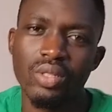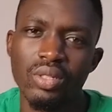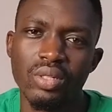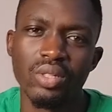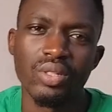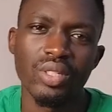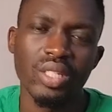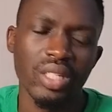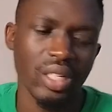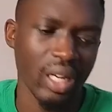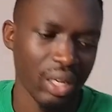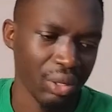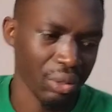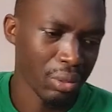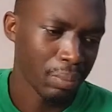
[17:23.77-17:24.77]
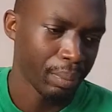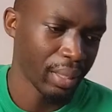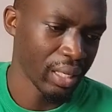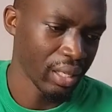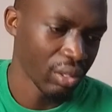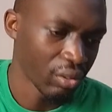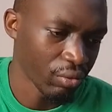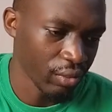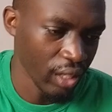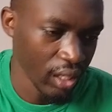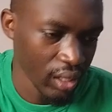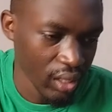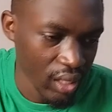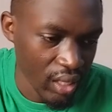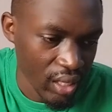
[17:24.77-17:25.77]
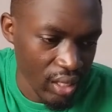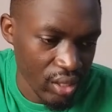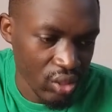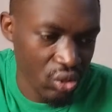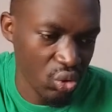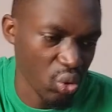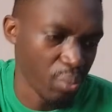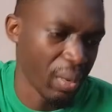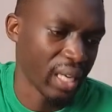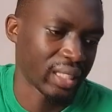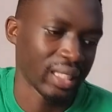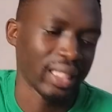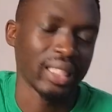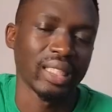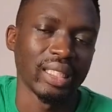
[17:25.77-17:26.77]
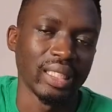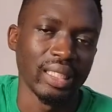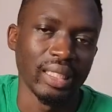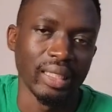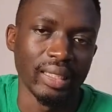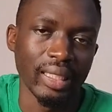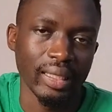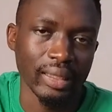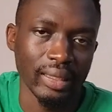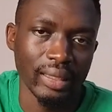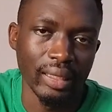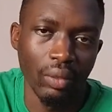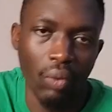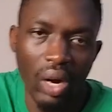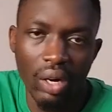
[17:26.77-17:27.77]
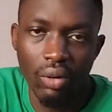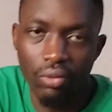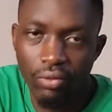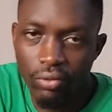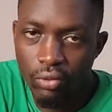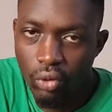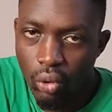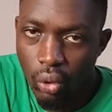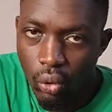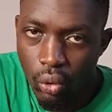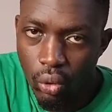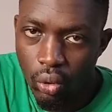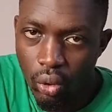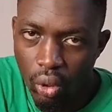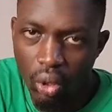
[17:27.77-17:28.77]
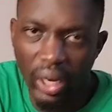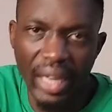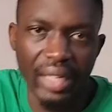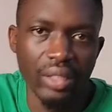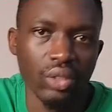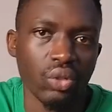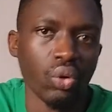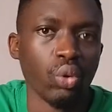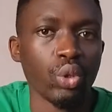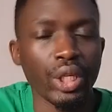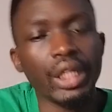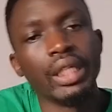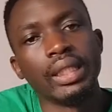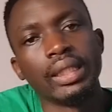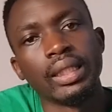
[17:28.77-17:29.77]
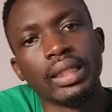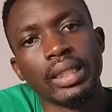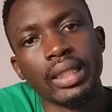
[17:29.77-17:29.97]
closing and opening of the stomata. That is the work of chlorine.